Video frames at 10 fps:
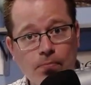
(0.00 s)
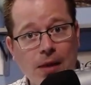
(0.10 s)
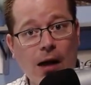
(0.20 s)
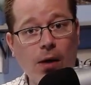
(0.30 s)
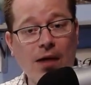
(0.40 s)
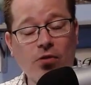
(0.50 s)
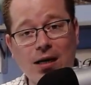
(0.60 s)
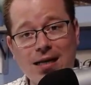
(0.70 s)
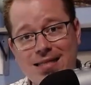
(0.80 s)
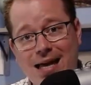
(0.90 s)
However, it
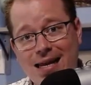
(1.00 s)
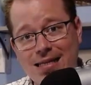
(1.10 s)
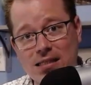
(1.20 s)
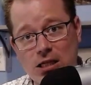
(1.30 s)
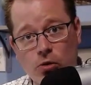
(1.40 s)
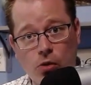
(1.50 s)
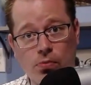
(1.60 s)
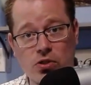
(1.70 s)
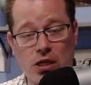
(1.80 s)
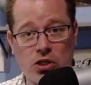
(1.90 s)
is not a
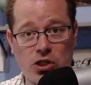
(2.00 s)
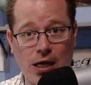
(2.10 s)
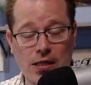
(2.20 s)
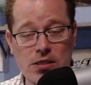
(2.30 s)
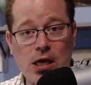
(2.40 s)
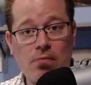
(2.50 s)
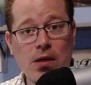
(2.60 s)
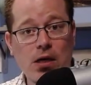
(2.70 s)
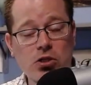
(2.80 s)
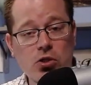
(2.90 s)
0% chance
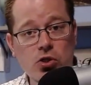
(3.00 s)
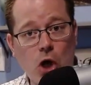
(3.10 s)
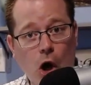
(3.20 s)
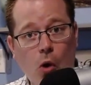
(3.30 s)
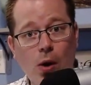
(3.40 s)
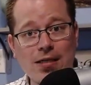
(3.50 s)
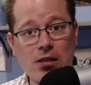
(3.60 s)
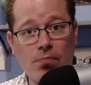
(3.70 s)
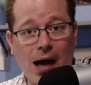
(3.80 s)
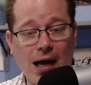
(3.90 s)
because there's always the
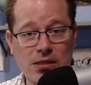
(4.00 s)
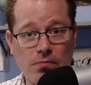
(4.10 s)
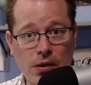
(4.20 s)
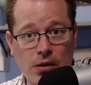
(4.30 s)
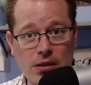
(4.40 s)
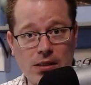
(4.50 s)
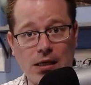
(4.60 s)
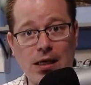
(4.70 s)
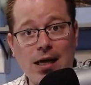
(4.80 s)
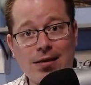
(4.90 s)
possibility